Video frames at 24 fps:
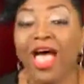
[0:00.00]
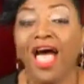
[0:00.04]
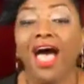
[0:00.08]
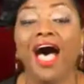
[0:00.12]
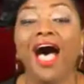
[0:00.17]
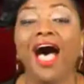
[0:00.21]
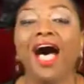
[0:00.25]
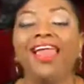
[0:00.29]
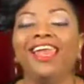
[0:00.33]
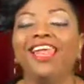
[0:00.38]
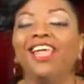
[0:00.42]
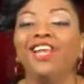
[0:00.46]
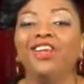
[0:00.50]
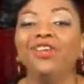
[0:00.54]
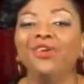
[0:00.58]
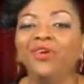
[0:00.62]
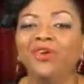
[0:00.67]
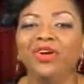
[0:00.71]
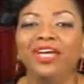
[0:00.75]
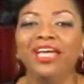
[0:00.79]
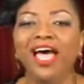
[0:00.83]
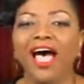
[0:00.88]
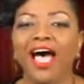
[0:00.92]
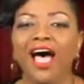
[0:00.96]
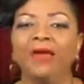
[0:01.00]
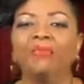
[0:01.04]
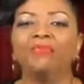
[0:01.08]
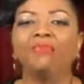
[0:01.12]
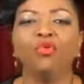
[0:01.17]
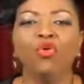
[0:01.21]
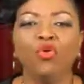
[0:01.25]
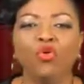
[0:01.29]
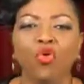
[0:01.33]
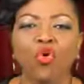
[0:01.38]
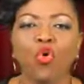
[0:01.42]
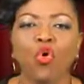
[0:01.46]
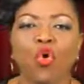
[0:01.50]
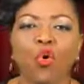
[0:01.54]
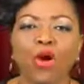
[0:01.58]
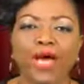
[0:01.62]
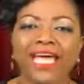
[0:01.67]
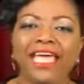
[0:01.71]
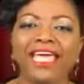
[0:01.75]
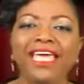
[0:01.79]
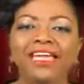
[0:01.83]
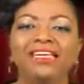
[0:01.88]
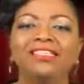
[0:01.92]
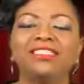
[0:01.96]
Hallelujah.
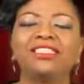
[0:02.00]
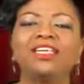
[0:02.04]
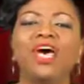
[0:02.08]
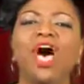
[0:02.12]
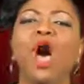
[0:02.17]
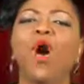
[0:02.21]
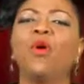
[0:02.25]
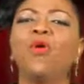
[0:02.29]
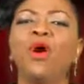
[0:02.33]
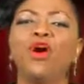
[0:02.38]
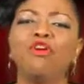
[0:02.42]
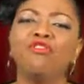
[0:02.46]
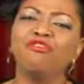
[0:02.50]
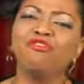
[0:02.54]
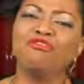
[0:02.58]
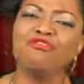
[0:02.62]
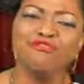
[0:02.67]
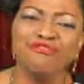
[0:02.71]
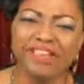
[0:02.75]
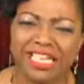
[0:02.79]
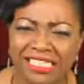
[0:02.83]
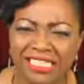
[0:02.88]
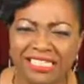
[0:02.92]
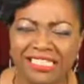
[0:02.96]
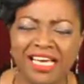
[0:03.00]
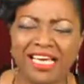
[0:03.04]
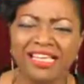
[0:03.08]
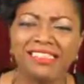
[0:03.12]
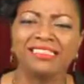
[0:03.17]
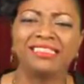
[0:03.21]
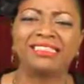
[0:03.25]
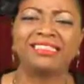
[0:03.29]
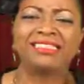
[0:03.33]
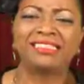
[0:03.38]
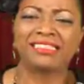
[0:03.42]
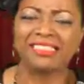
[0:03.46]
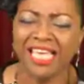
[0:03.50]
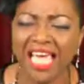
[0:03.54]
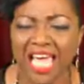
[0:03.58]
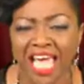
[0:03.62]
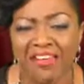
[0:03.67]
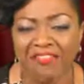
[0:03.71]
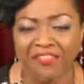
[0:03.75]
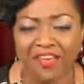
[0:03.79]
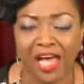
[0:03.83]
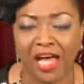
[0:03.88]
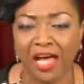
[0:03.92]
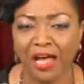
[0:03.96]
Who is our risen
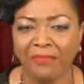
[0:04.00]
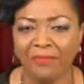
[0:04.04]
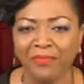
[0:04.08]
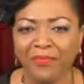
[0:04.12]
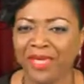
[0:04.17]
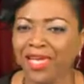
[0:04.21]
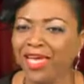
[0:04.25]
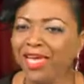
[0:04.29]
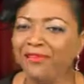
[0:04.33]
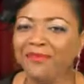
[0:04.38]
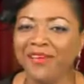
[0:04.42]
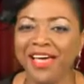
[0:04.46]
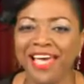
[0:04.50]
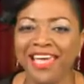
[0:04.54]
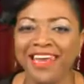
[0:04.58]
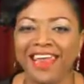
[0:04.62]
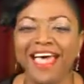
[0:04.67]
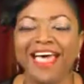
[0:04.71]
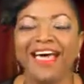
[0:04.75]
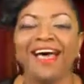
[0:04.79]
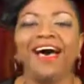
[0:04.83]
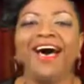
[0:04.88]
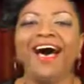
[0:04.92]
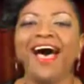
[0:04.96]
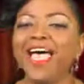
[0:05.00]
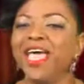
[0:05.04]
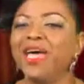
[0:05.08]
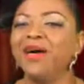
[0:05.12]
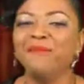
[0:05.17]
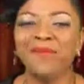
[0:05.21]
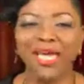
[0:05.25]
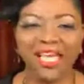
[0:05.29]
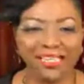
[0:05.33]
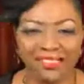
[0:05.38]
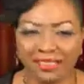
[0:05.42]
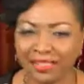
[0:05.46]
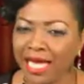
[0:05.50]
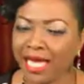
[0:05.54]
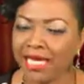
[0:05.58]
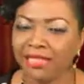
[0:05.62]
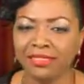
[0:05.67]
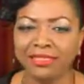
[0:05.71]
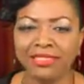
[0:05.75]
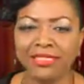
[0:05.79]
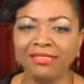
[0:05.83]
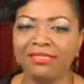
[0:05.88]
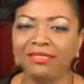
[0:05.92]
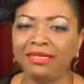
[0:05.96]
Savior. Amen. I am
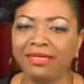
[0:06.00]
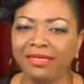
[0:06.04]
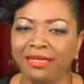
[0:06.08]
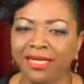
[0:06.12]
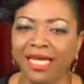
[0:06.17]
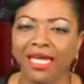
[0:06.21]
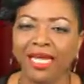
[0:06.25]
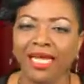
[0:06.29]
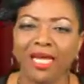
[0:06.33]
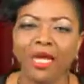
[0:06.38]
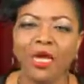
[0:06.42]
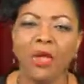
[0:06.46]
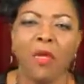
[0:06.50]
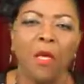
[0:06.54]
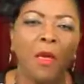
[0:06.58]
excited today.